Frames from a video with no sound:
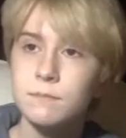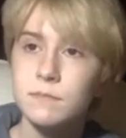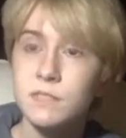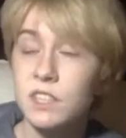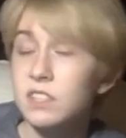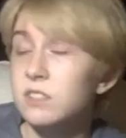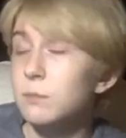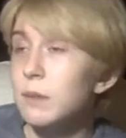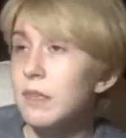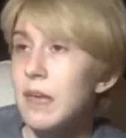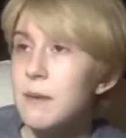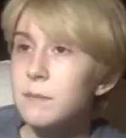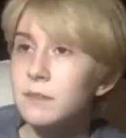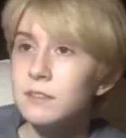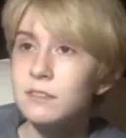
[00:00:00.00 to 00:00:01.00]
Sucks to be
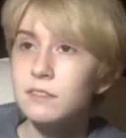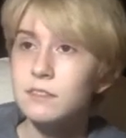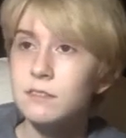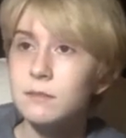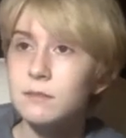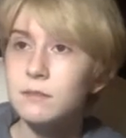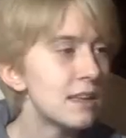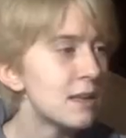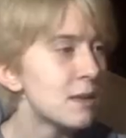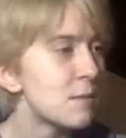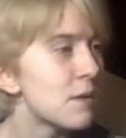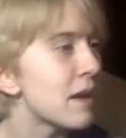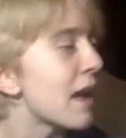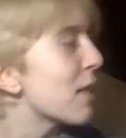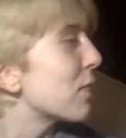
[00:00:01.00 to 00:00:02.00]
them.
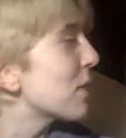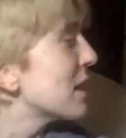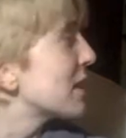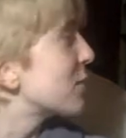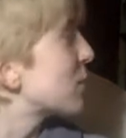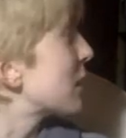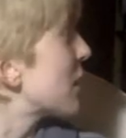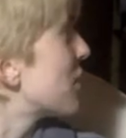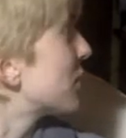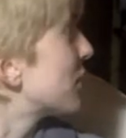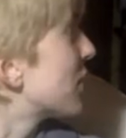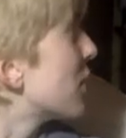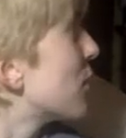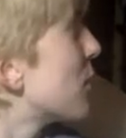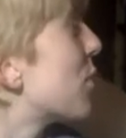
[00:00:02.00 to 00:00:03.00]
But I think we all
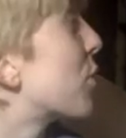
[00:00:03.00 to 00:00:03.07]
know